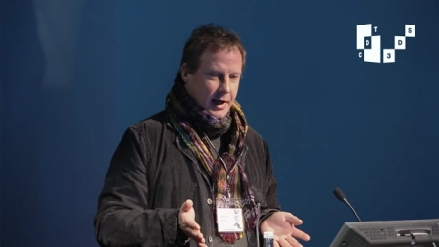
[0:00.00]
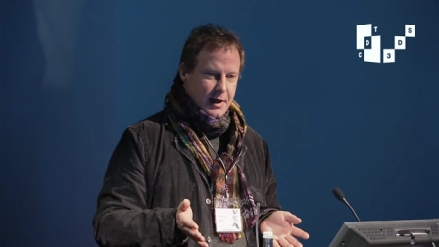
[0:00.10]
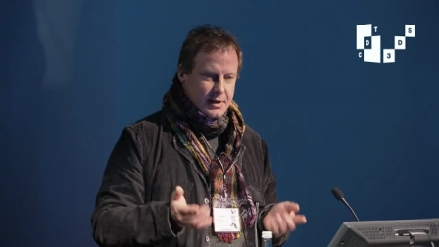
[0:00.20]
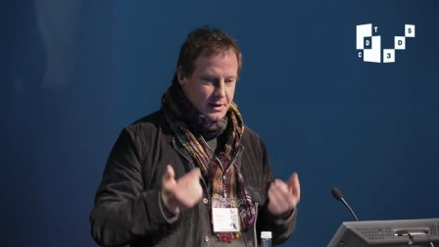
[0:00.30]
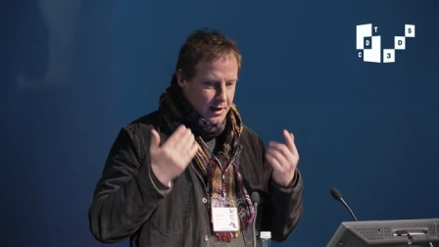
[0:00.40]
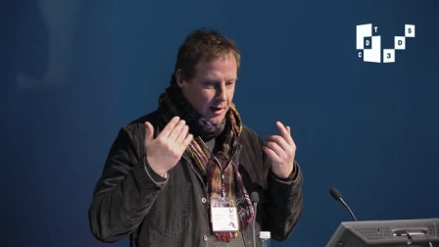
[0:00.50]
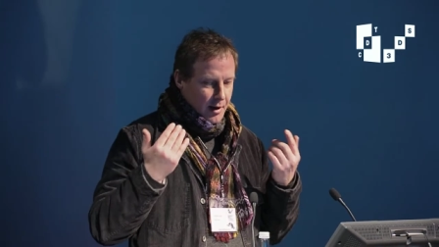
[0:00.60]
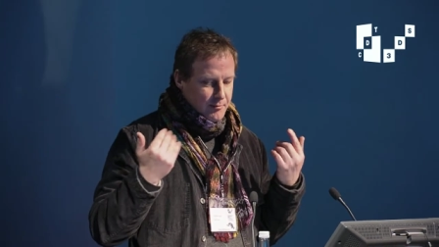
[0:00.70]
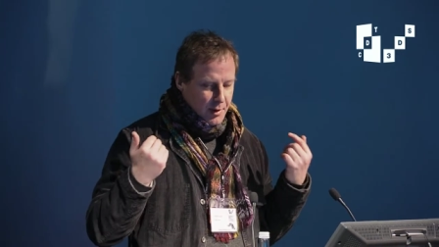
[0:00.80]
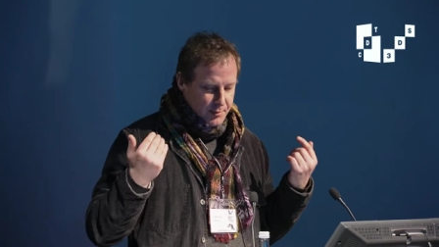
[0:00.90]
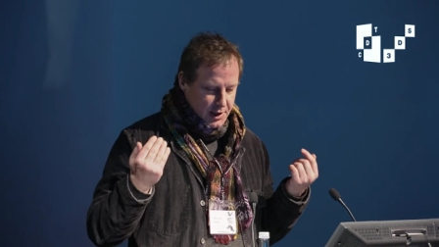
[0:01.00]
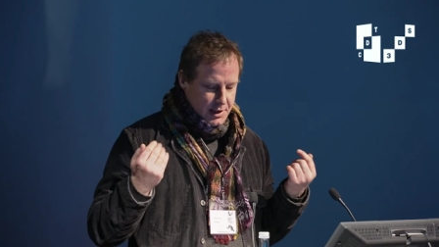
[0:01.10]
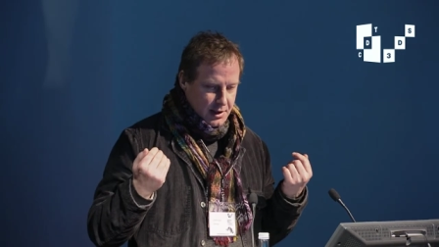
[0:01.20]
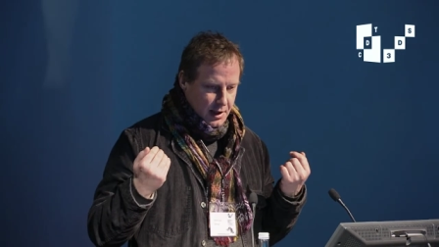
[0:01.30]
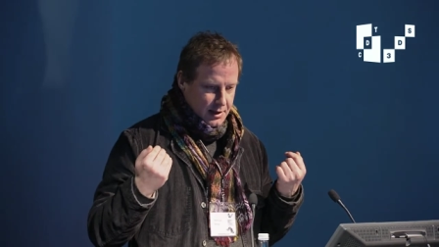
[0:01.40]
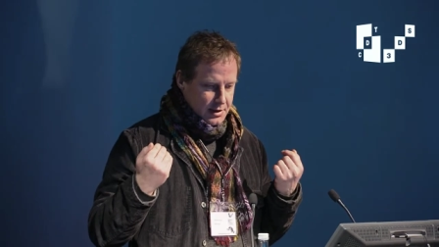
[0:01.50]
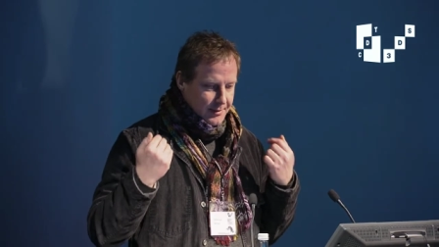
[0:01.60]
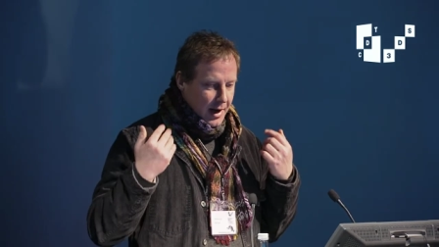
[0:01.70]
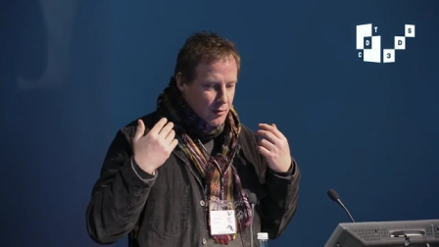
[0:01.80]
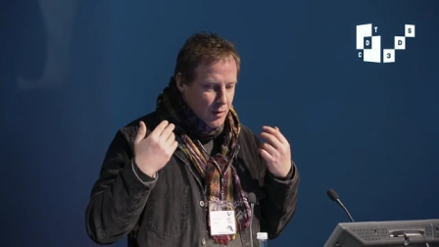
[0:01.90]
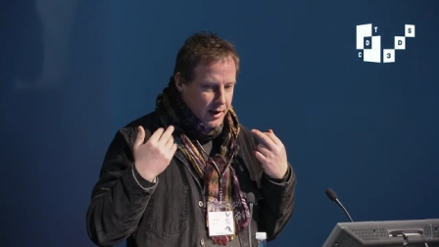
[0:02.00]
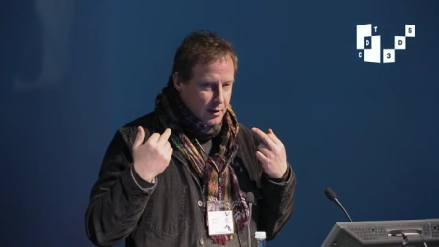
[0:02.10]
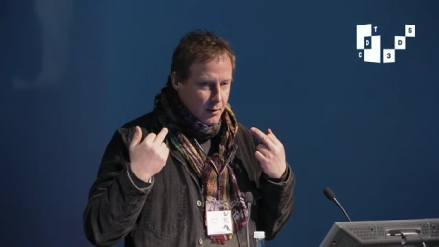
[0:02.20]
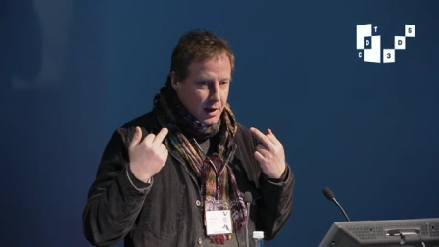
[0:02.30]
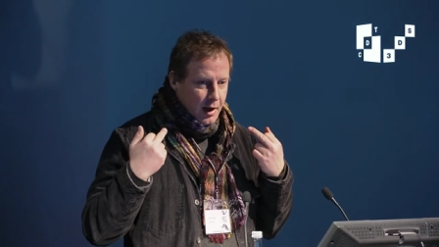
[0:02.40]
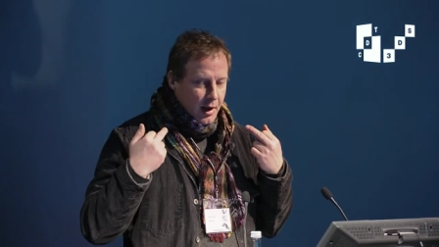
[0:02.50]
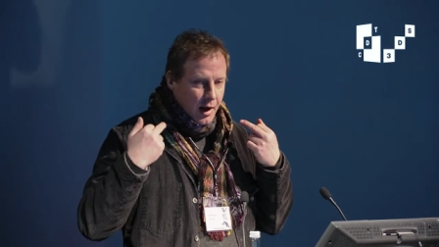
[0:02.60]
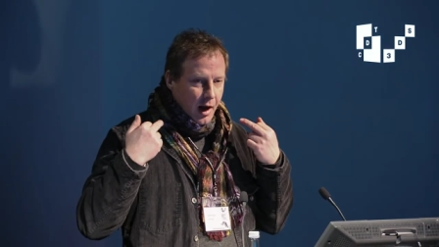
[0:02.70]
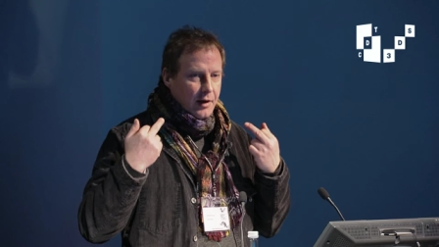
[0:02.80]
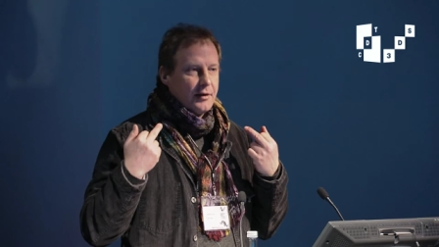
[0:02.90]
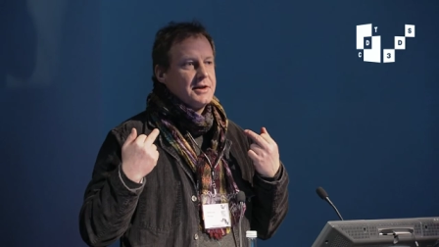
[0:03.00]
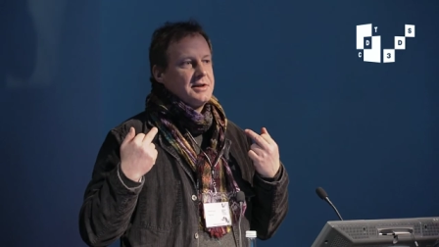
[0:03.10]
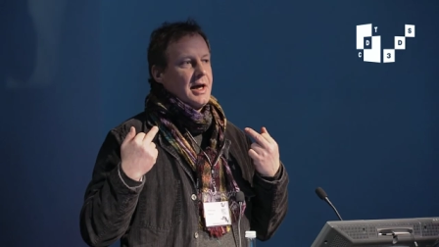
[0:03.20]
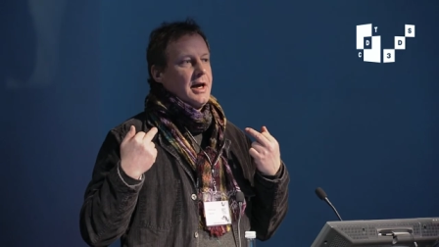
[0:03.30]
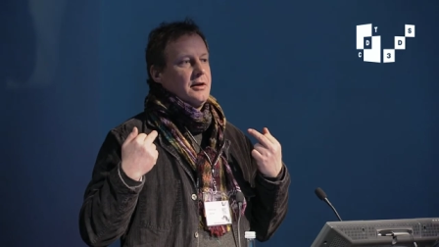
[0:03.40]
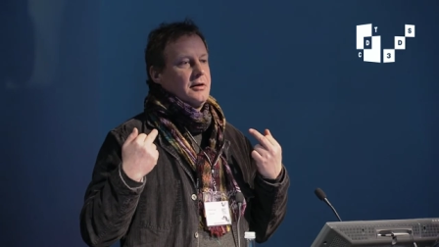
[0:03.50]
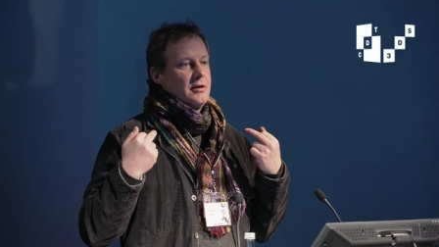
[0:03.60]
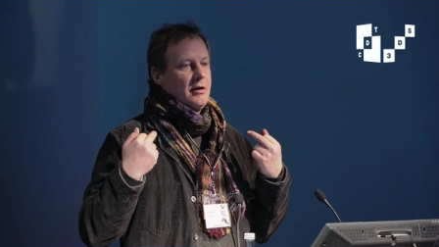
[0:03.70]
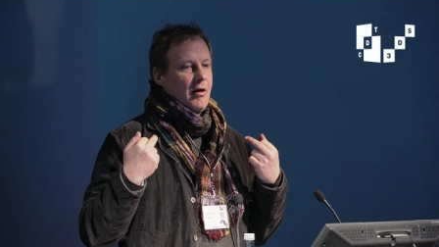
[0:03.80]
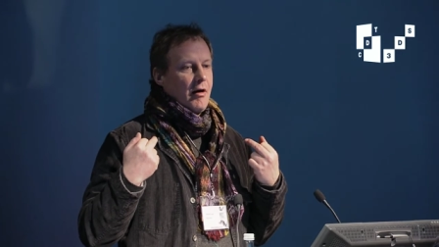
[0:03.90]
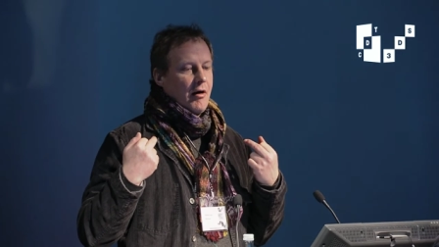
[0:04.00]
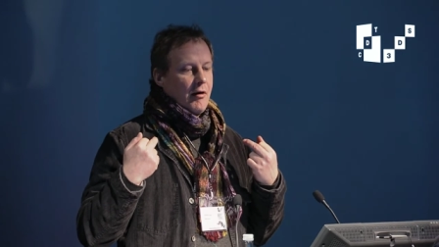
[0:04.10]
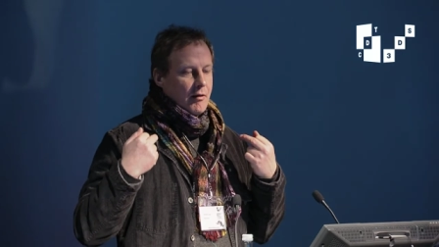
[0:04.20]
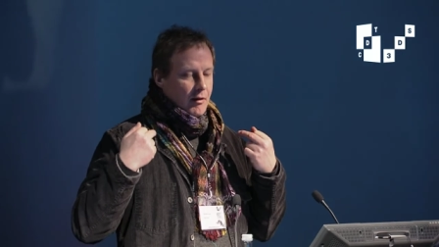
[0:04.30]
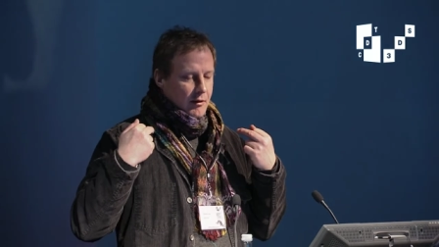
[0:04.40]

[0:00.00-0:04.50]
And it's, I'm pretty certain it's about the way that we understand our